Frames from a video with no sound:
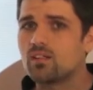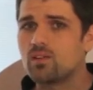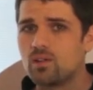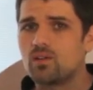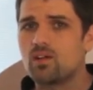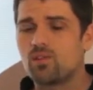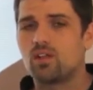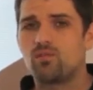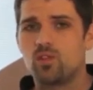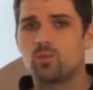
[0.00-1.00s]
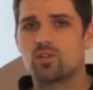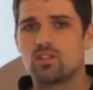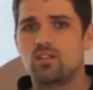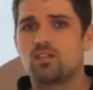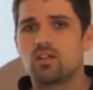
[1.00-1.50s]
You give a few more
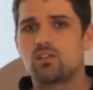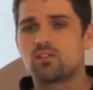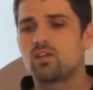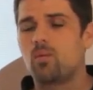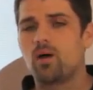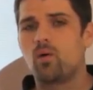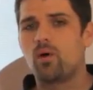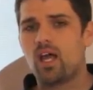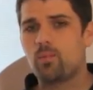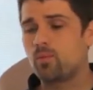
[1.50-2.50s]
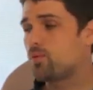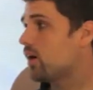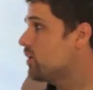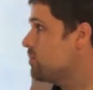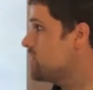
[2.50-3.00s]
details about what happened
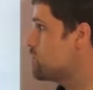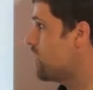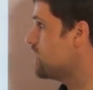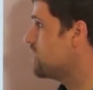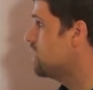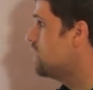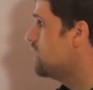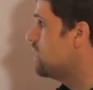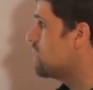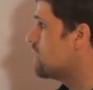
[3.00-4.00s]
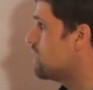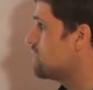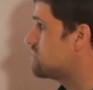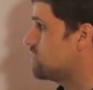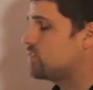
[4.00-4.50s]
prior to Beachbody,
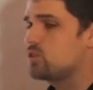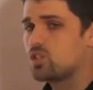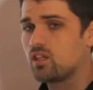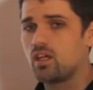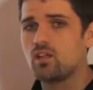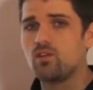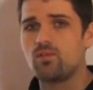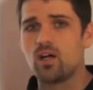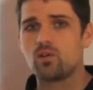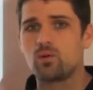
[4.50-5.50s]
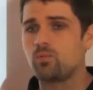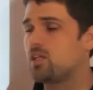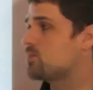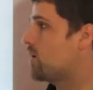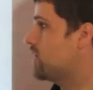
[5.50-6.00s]
the solution that you found with
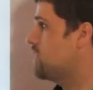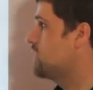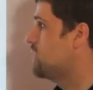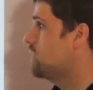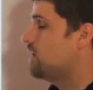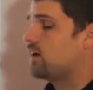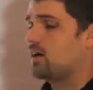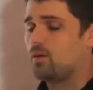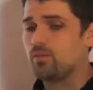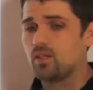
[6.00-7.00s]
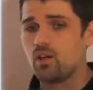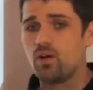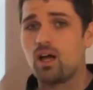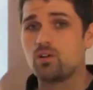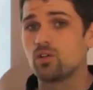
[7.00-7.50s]
Beachbody,
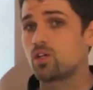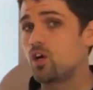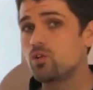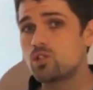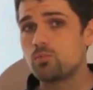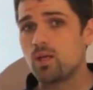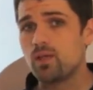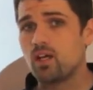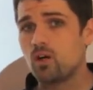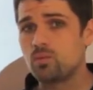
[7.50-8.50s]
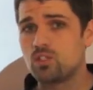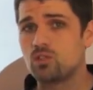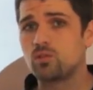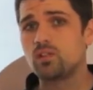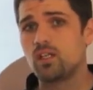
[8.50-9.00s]
how your coach maybe helped
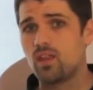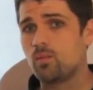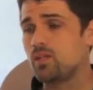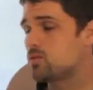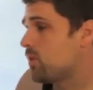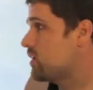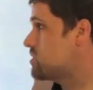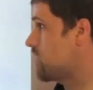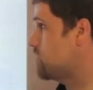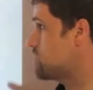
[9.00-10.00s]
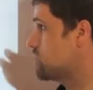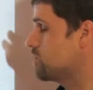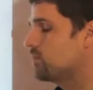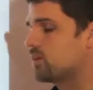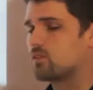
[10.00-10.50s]
you in that Beachbody Challenge
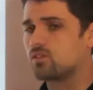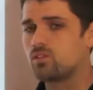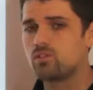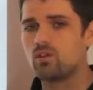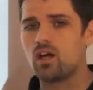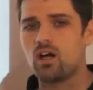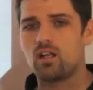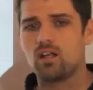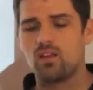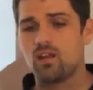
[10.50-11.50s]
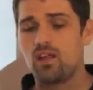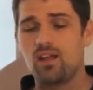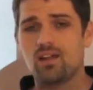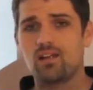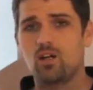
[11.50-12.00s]
group, the results you got, and then,
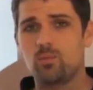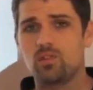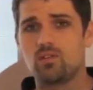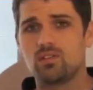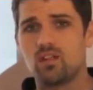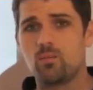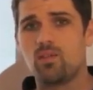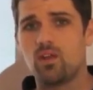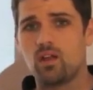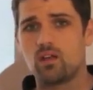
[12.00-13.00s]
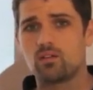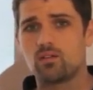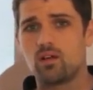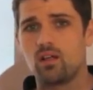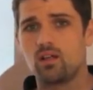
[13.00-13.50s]
hey, I can help you do the same thing,
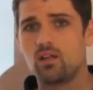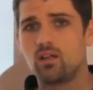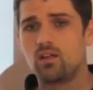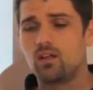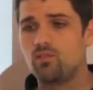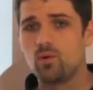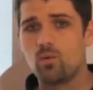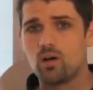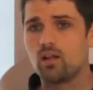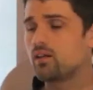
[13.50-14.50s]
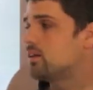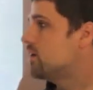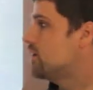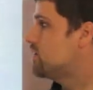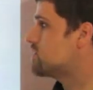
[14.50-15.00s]
right? If you want.
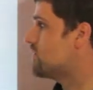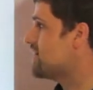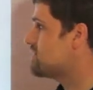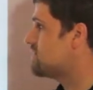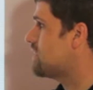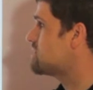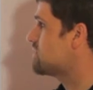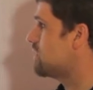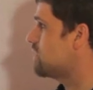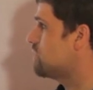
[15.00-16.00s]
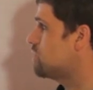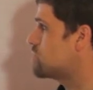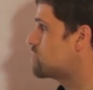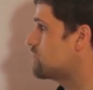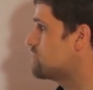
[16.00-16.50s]
So that's your
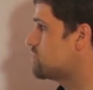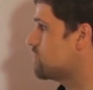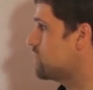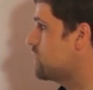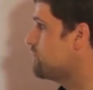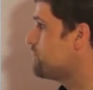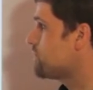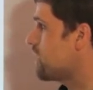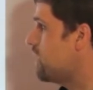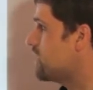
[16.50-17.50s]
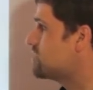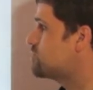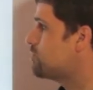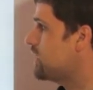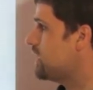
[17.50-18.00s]
short story.
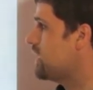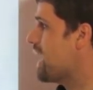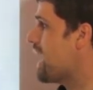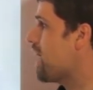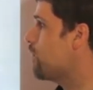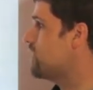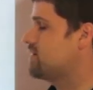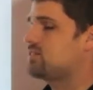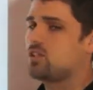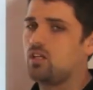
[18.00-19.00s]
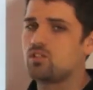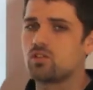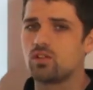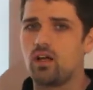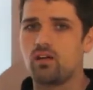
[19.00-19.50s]
Explain how it has changed
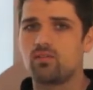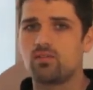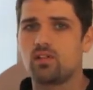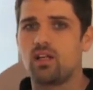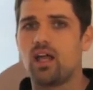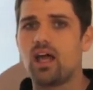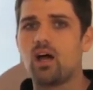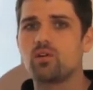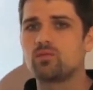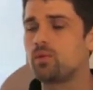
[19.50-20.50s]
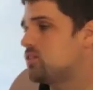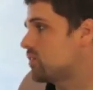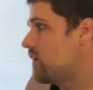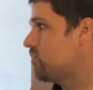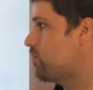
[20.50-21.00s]
your life and how it's made
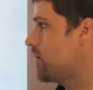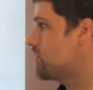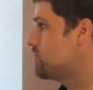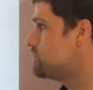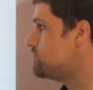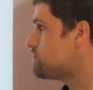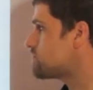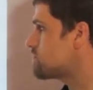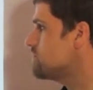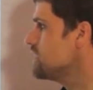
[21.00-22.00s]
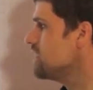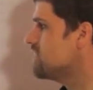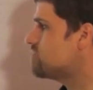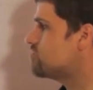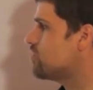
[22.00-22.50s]
your life better.
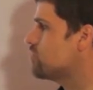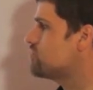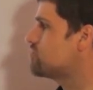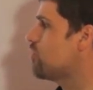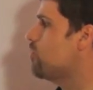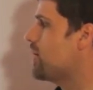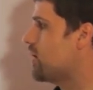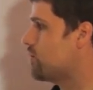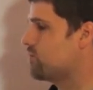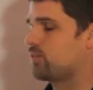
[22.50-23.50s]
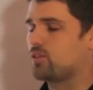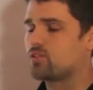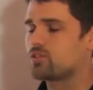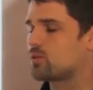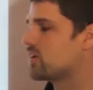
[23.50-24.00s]
It's so powerful. Your
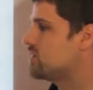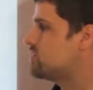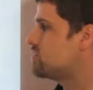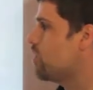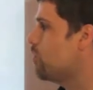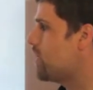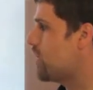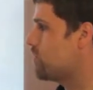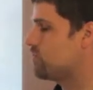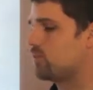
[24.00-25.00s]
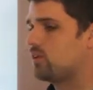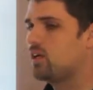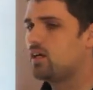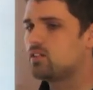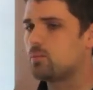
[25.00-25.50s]
story is so powerful
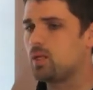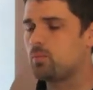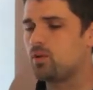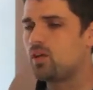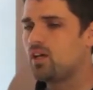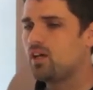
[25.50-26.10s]
to people.